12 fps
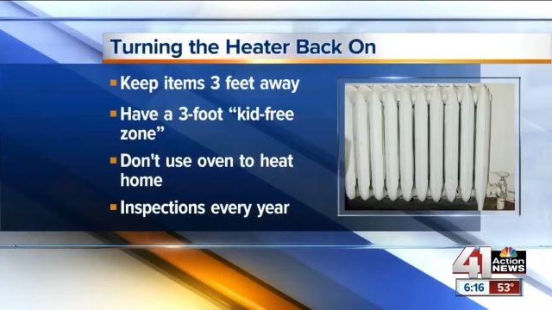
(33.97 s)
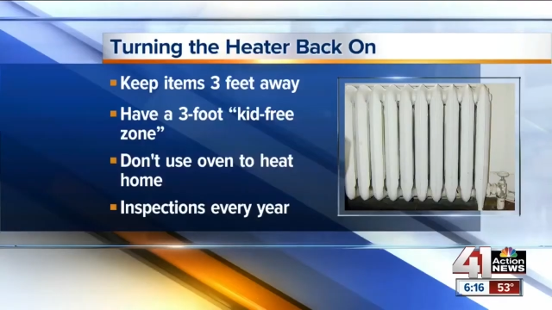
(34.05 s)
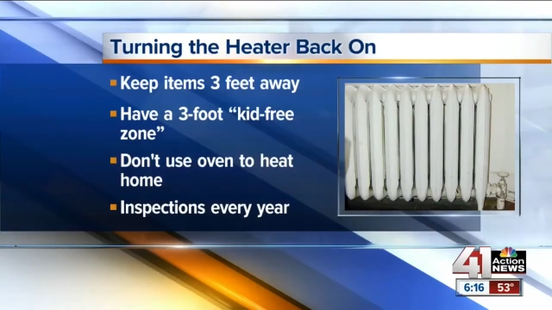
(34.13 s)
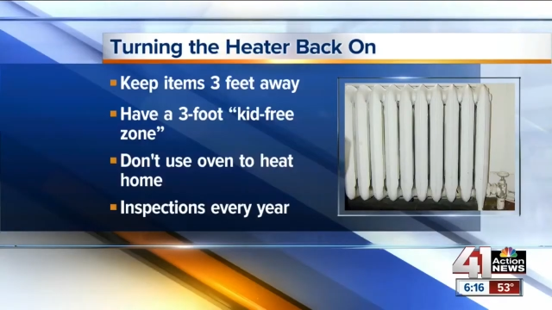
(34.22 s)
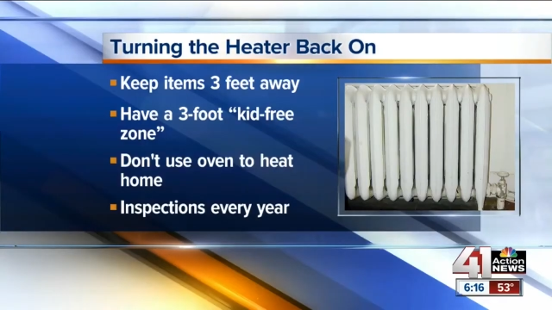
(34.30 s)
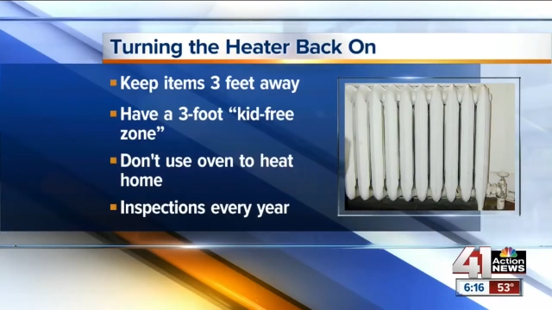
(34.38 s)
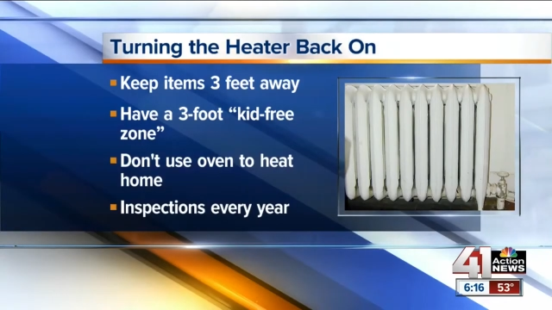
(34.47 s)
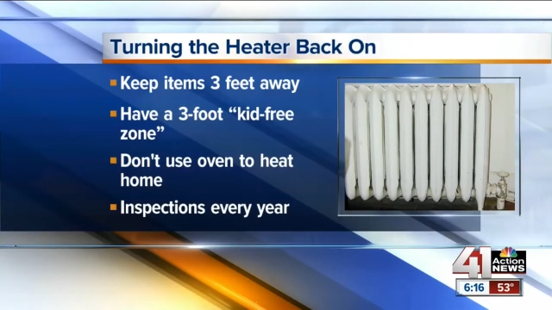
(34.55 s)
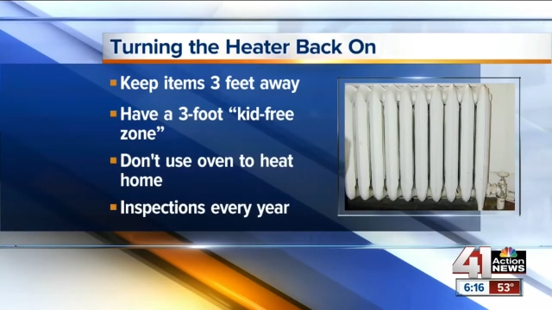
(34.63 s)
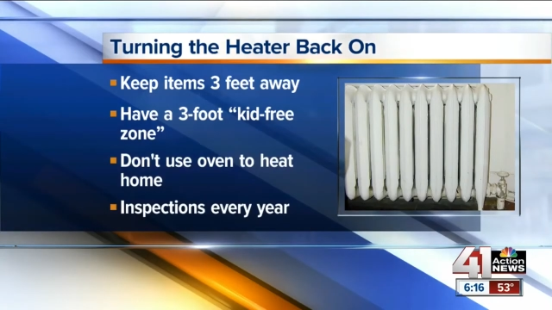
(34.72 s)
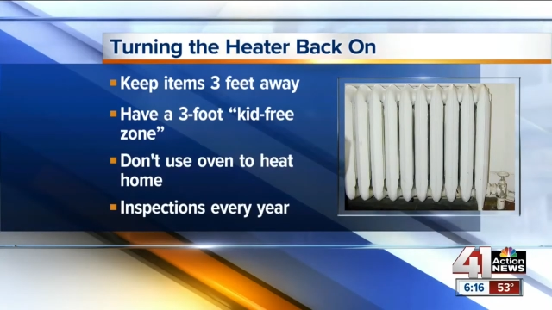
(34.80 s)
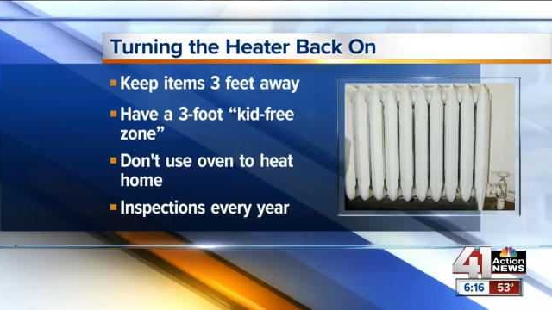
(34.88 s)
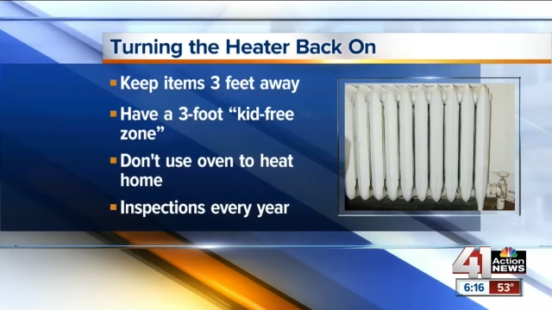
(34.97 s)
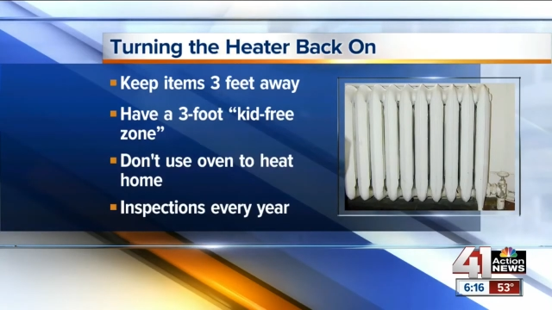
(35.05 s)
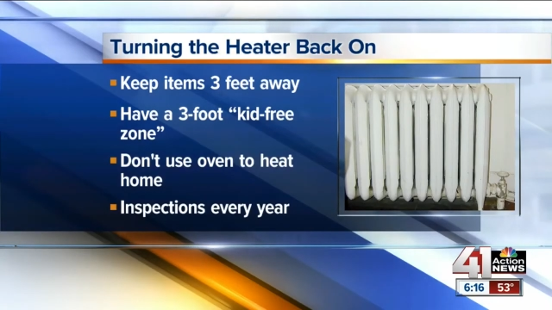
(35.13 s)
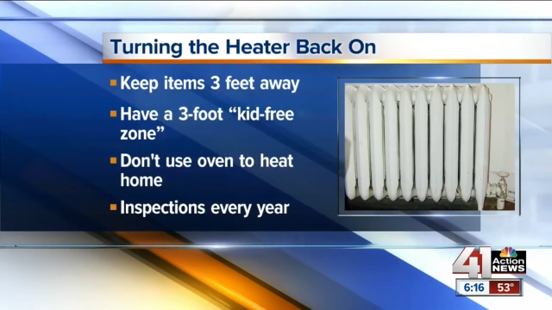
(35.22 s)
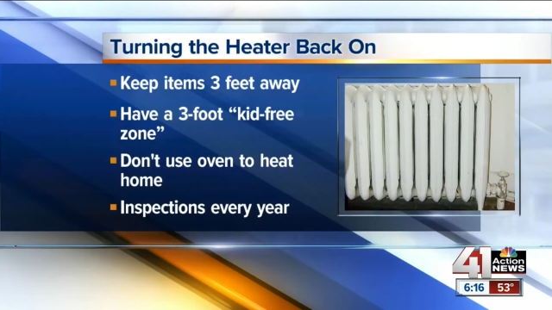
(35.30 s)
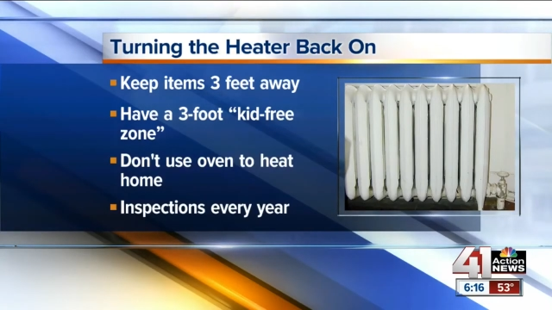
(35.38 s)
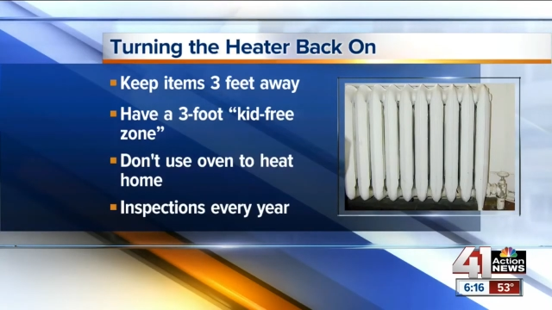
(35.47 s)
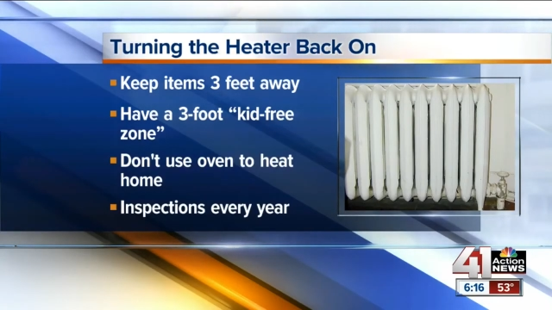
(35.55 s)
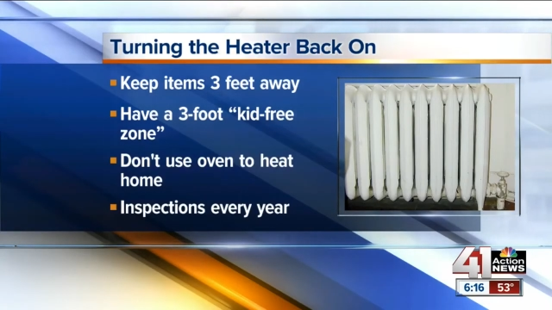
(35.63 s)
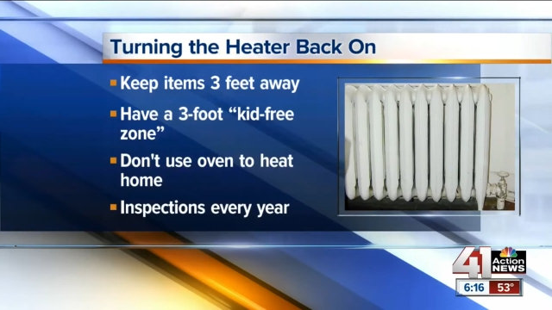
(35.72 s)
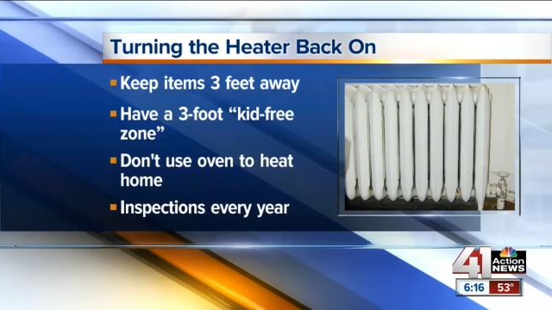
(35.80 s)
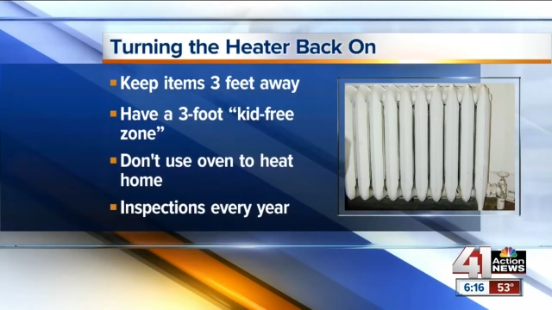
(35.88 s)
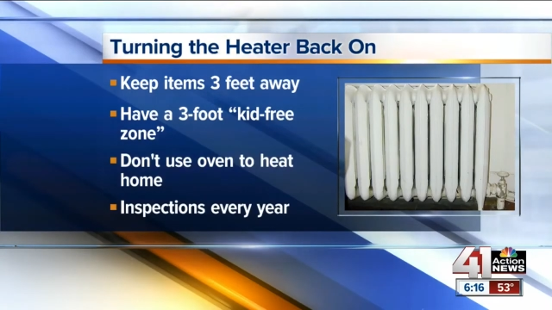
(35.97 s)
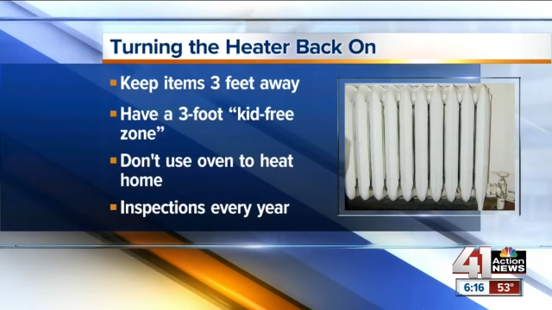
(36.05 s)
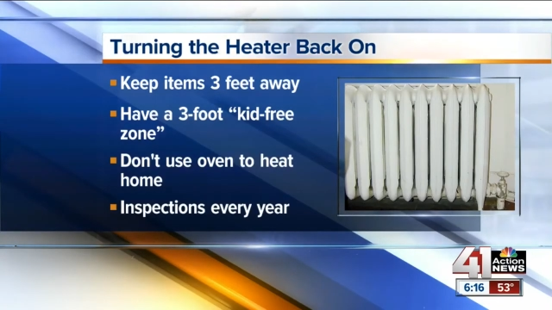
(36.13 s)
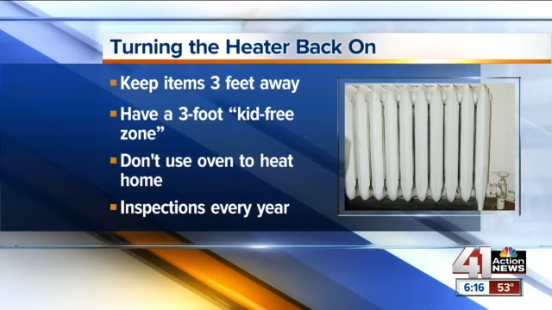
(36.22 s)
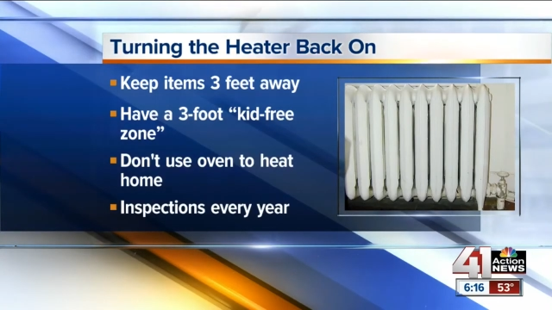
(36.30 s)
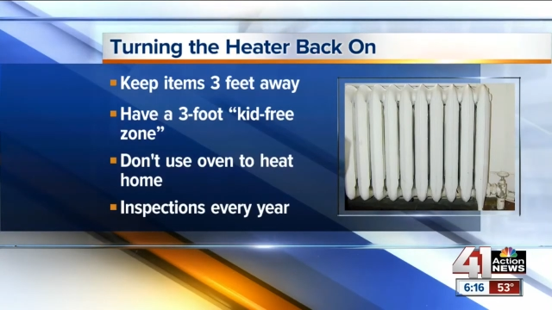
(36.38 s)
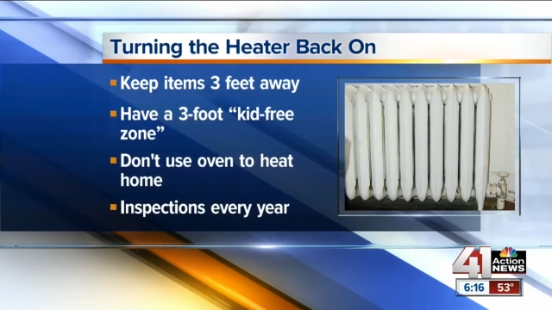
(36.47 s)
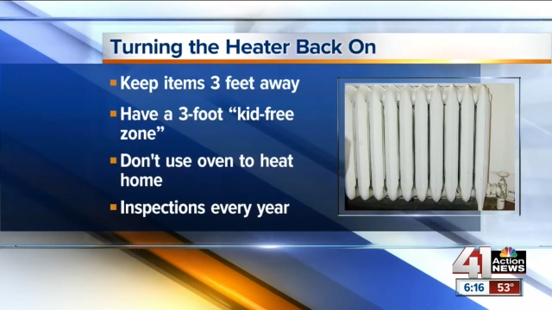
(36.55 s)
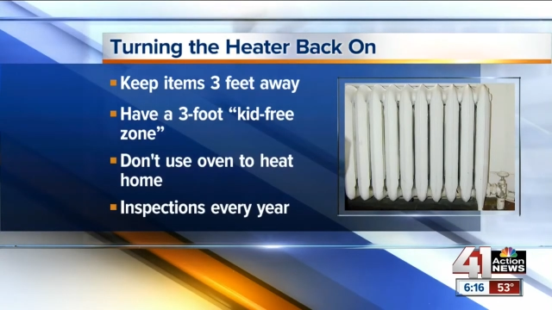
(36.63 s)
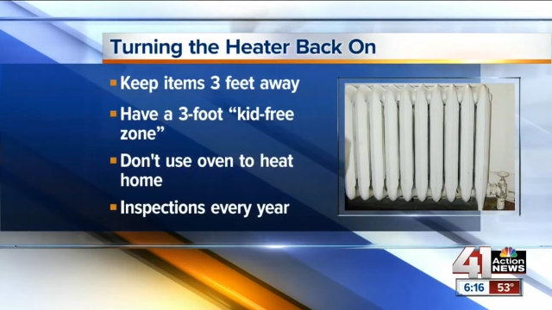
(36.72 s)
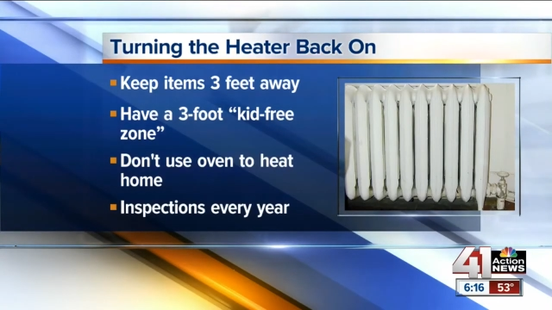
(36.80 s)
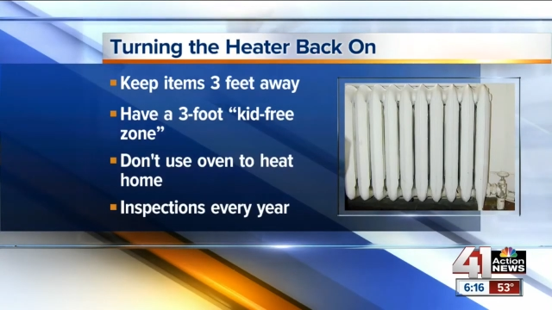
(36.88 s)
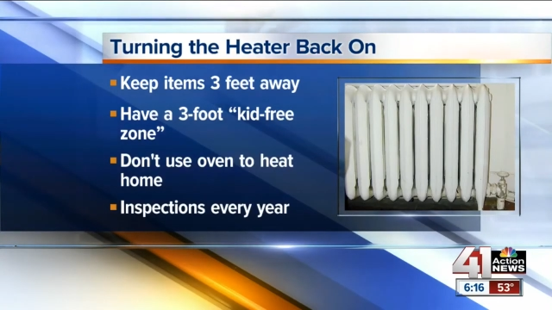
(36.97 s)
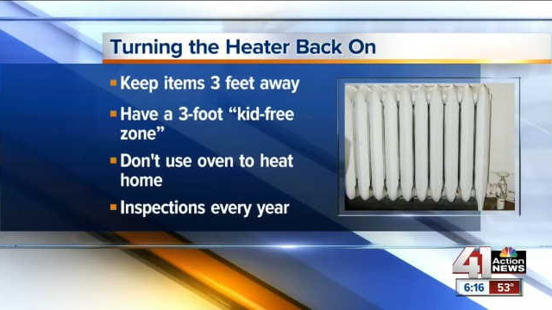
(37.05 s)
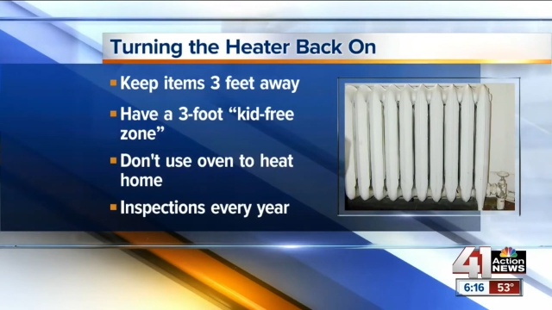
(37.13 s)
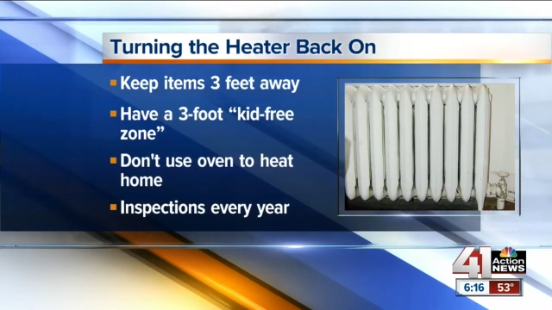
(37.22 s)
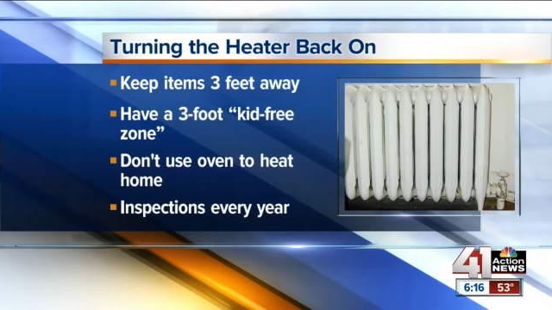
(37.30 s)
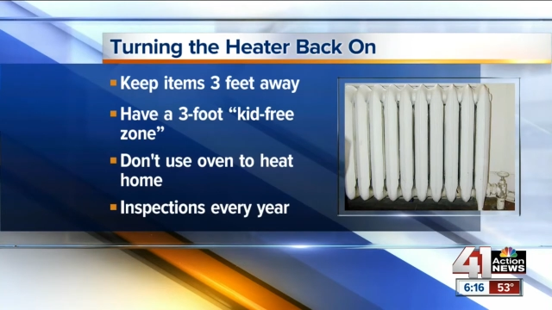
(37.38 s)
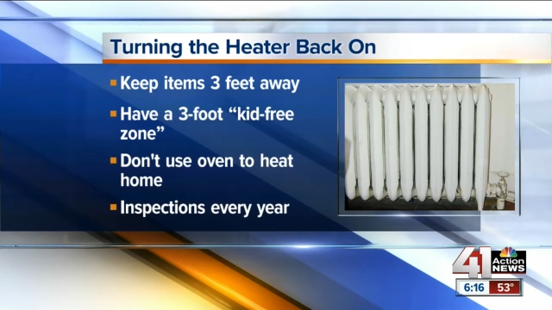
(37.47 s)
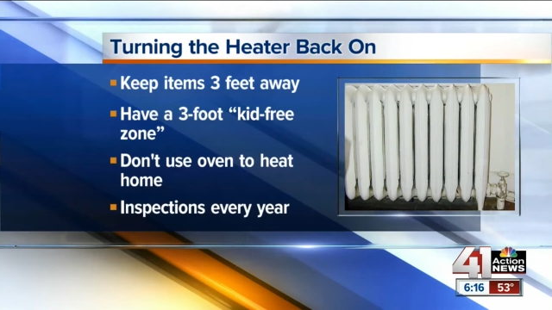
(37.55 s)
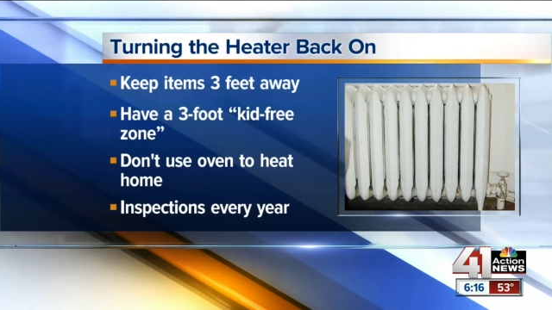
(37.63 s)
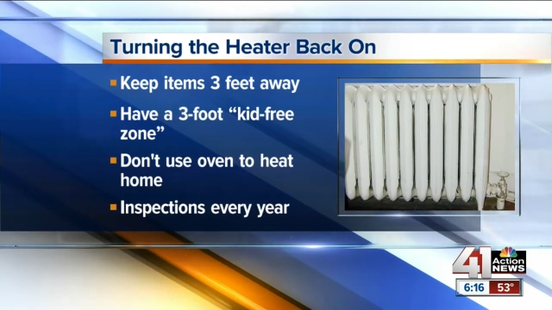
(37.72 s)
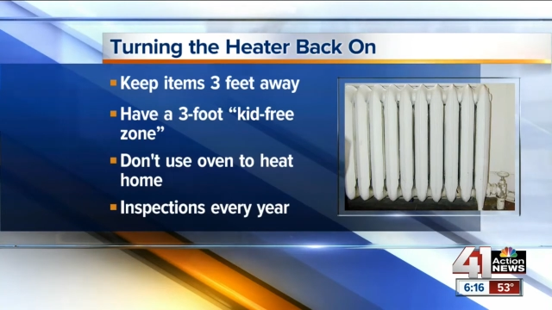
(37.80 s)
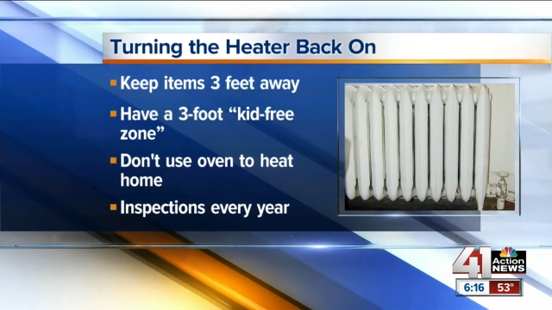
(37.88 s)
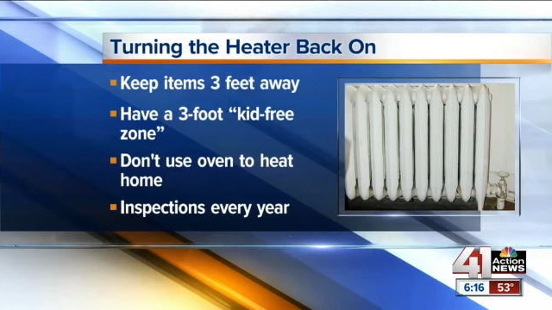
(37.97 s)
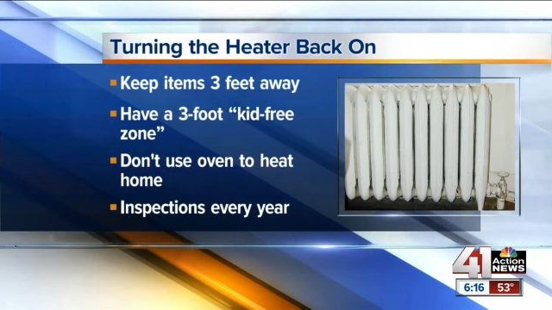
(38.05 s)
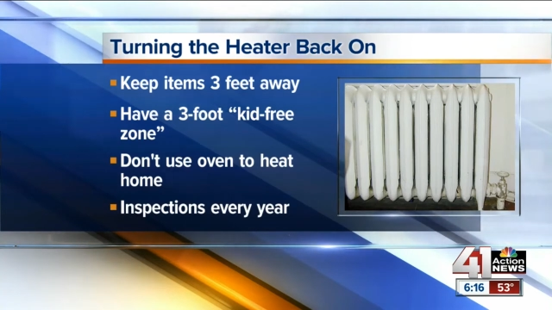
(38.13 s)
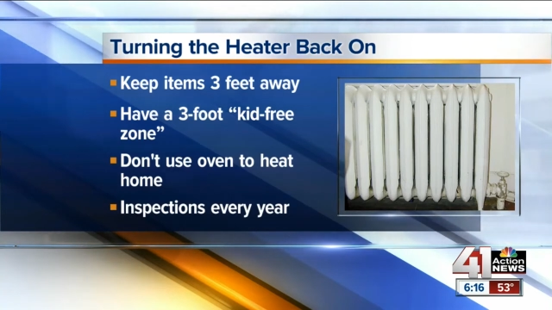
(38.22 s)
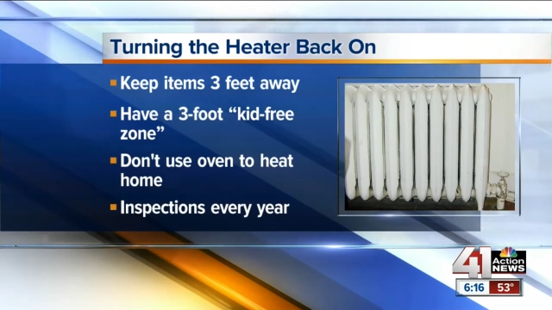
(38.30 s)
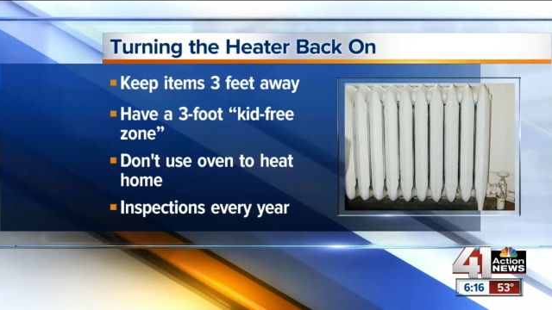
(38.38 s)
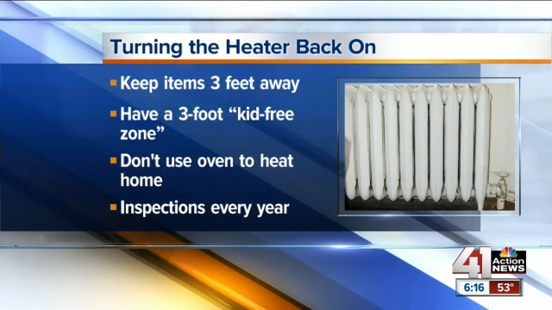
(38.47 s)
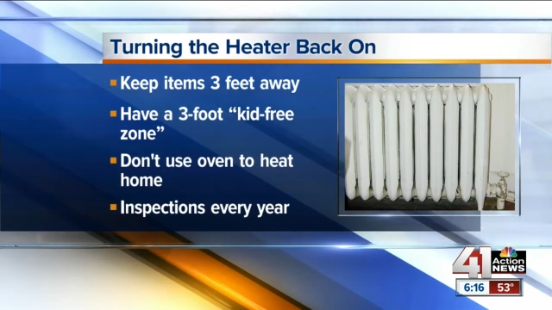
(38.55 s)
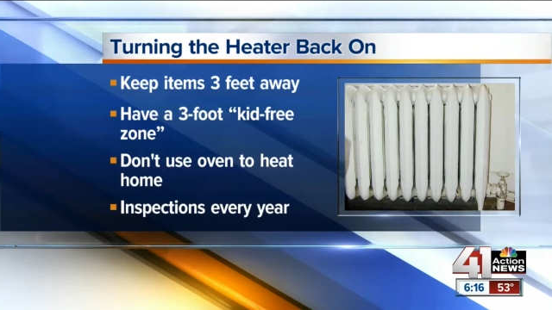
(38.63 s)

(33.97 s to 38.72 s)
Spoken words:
(no speaker visible)